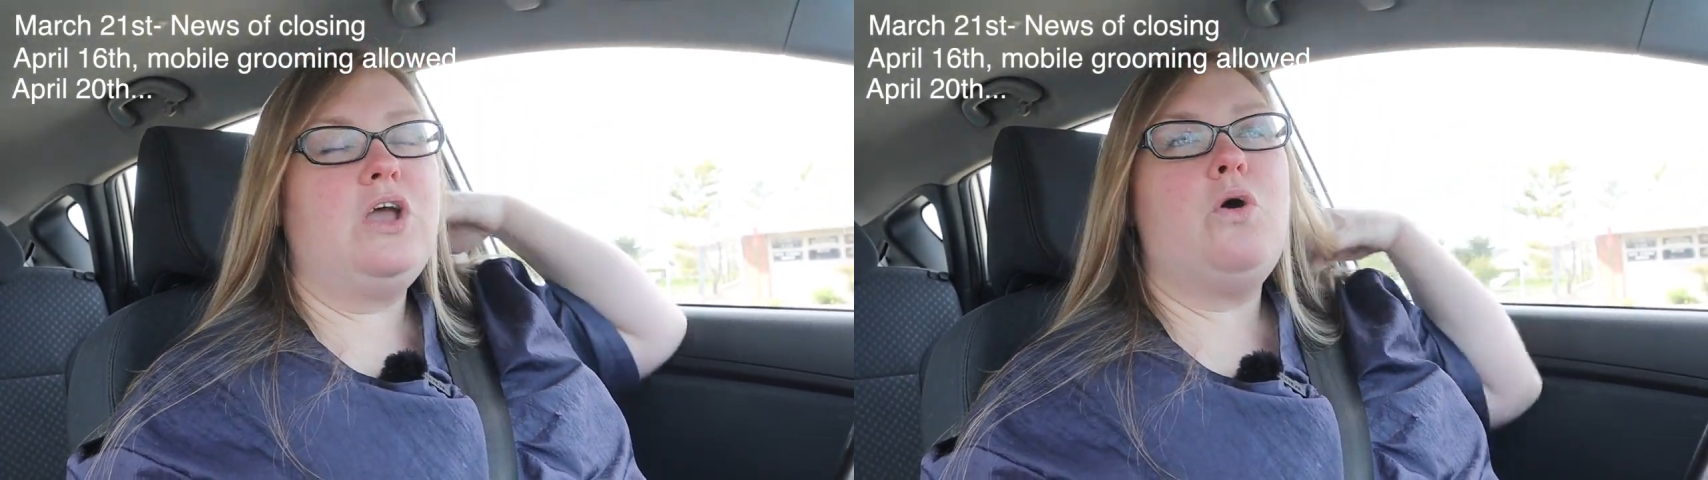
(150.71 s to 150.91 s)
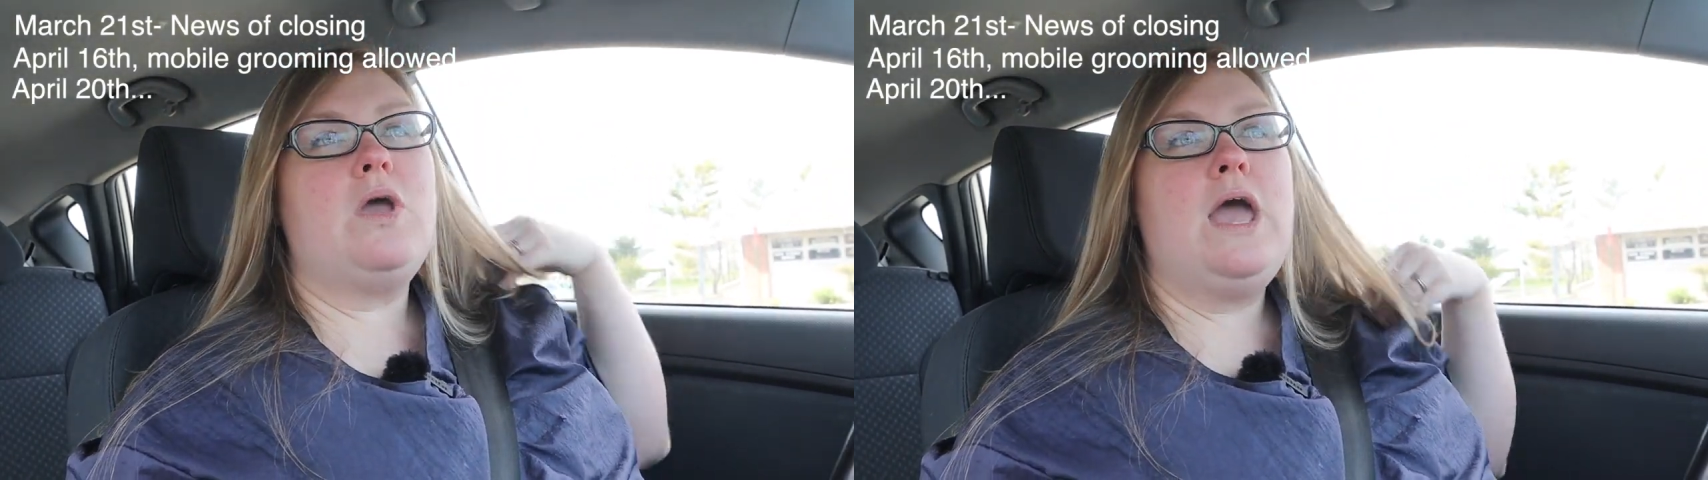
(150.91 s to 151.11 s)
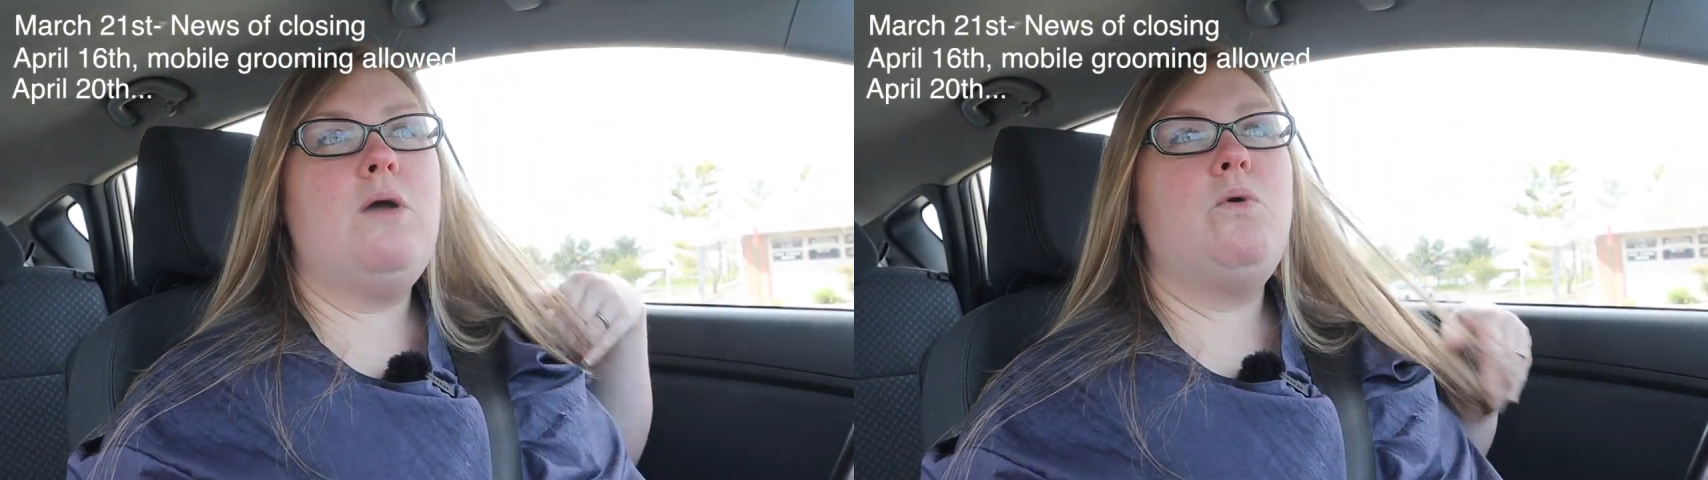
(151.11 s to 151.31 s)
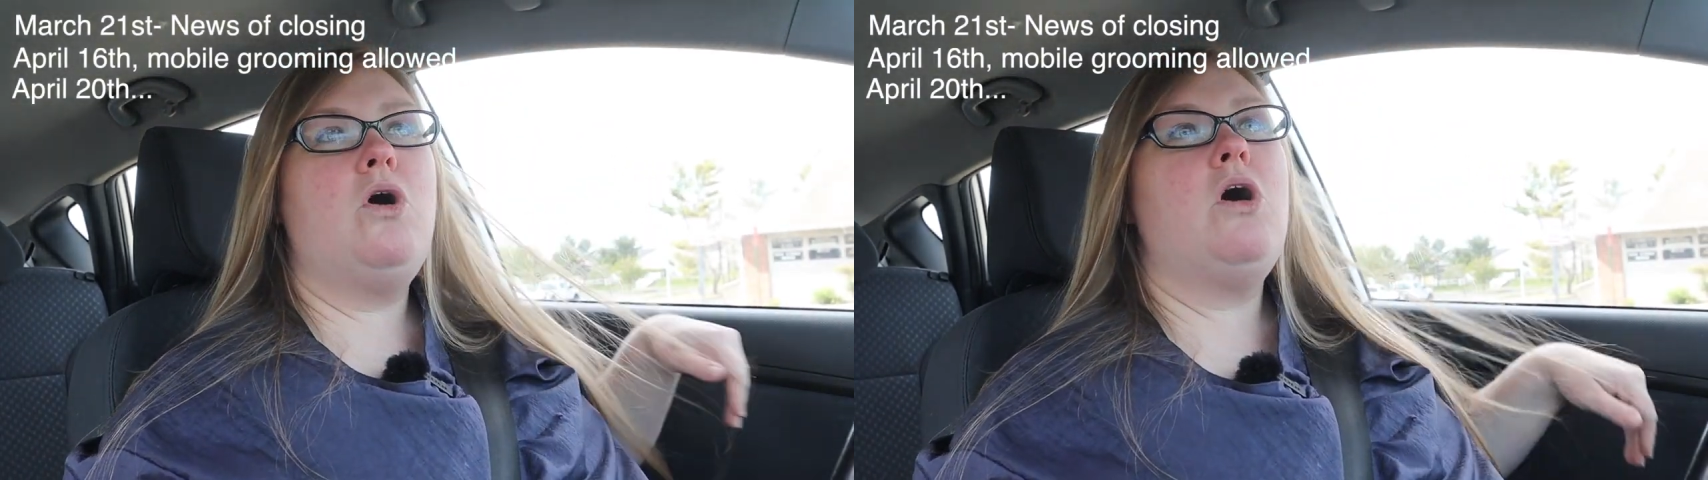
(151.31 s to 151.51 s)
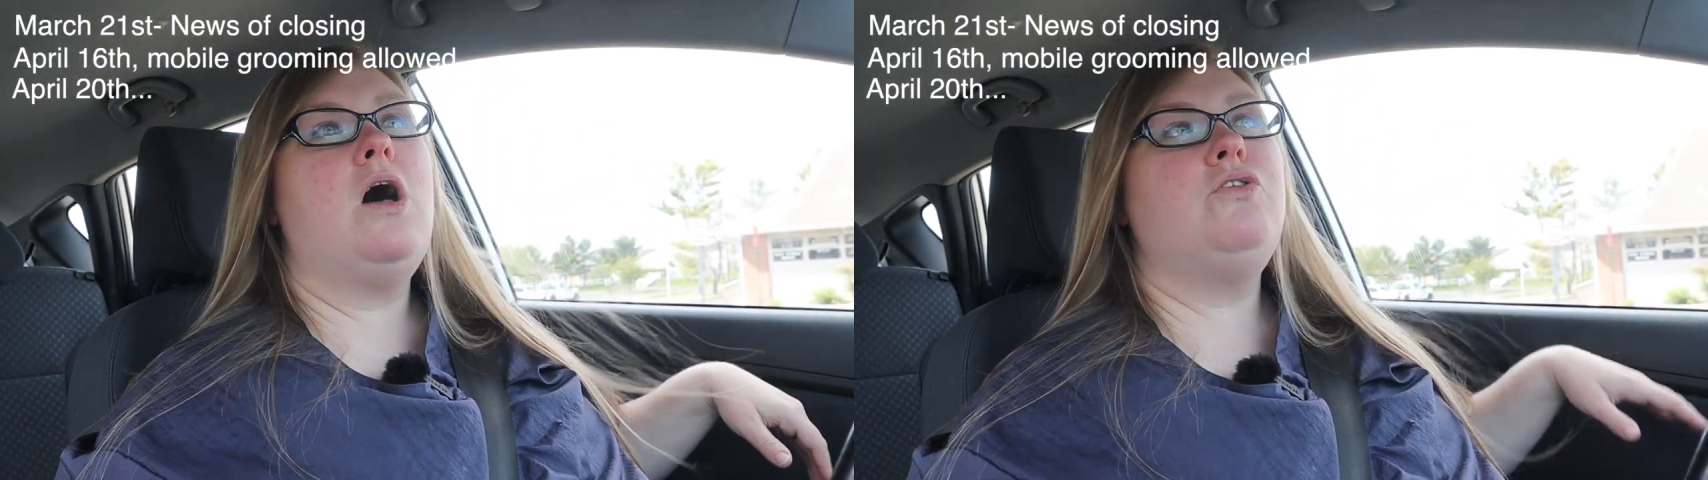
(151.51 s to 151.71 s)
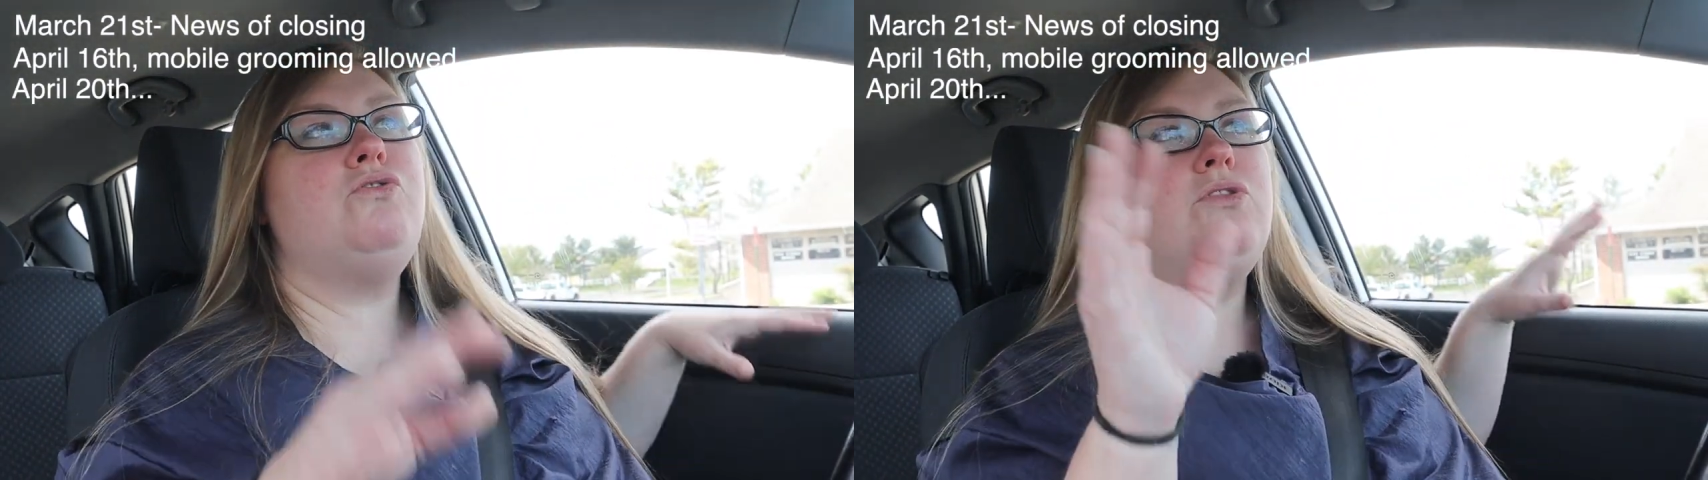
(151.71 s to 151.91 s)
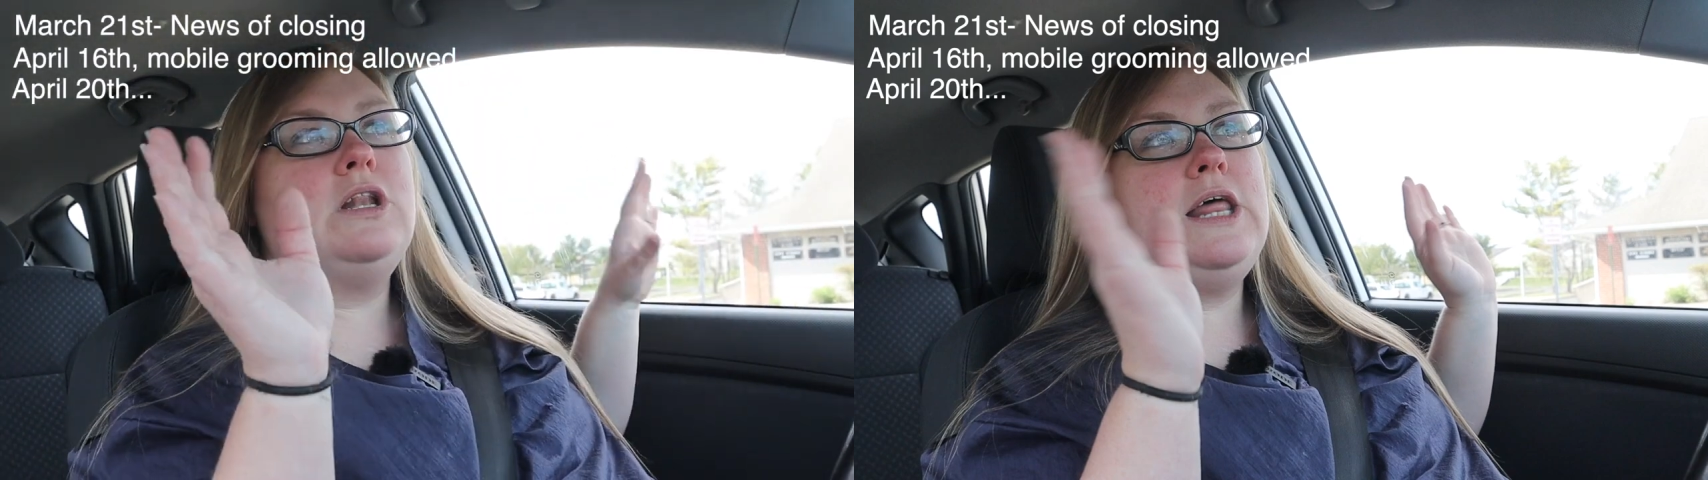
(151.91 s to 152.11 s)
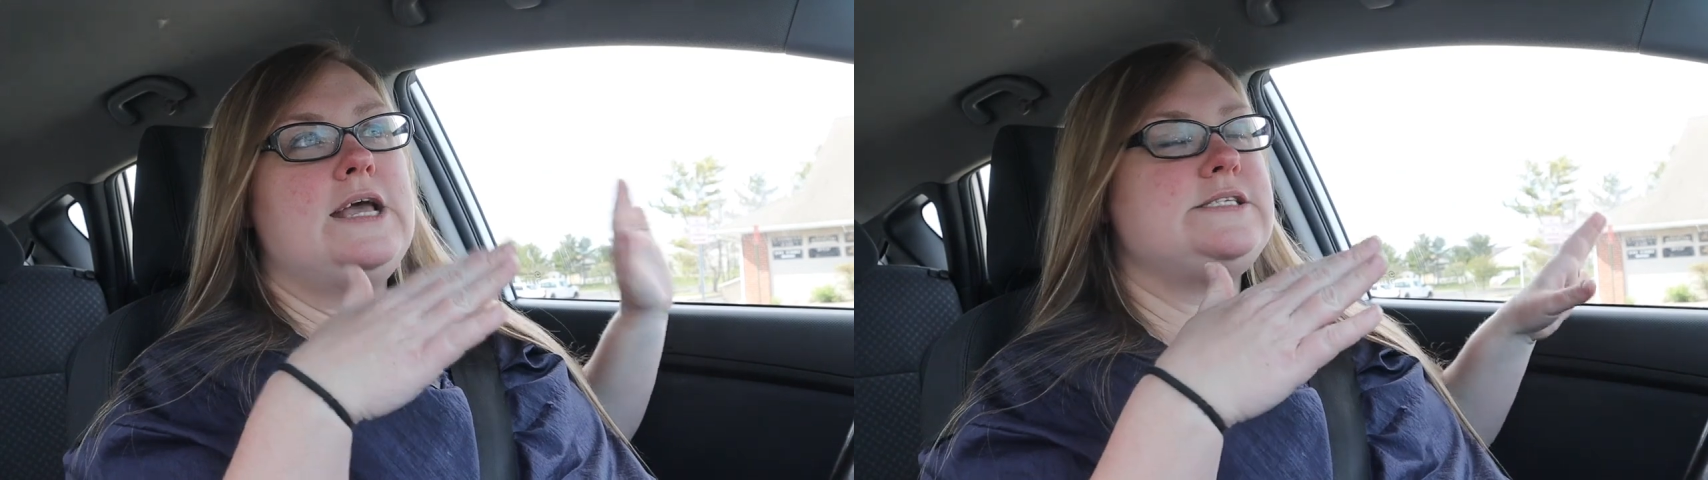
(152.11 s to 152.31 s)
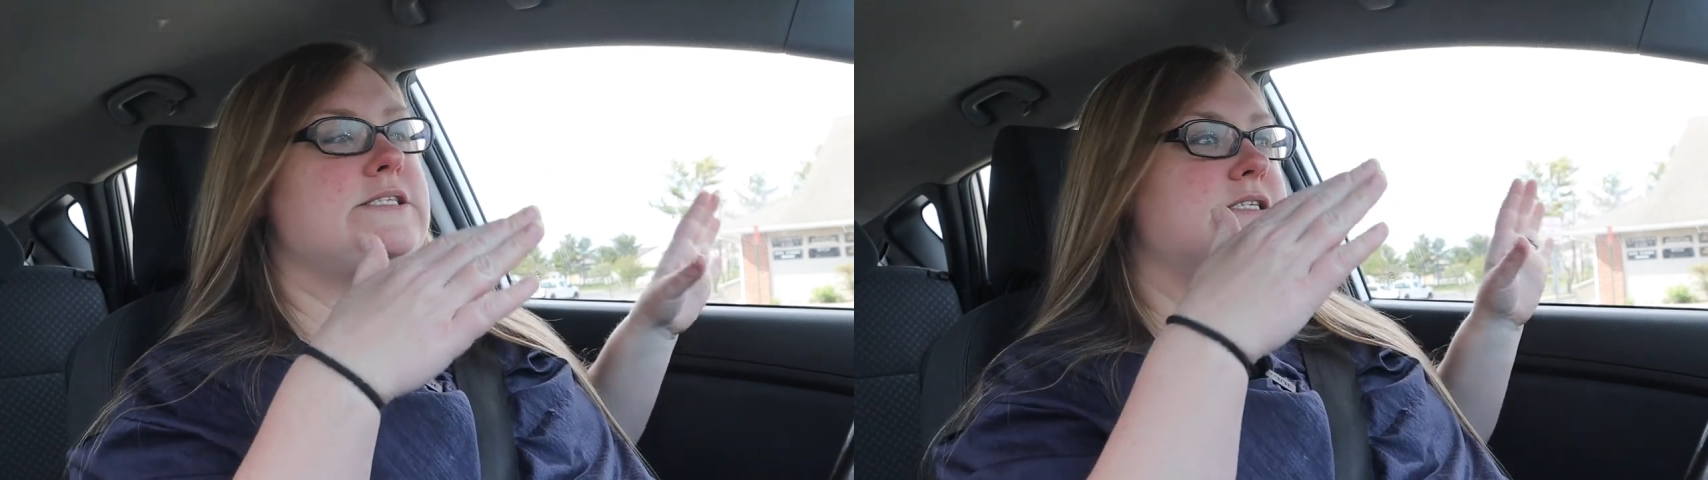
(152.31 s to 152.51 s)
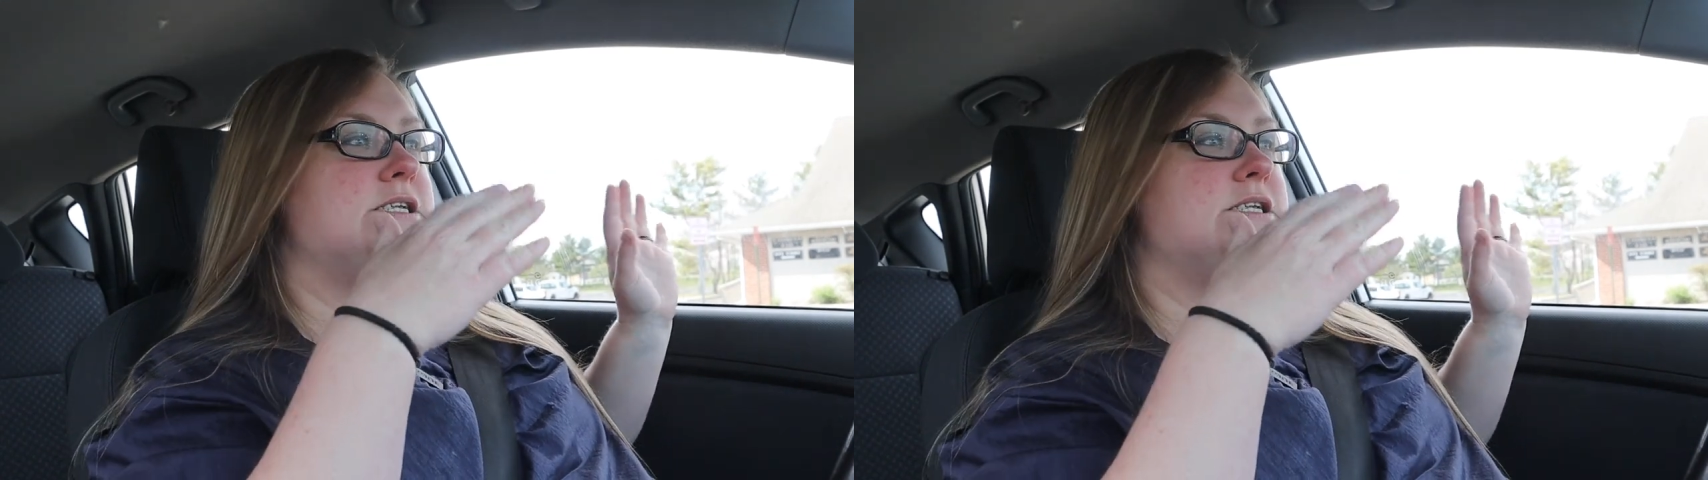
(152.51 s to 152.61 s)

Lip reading: okay, well, I'll do the last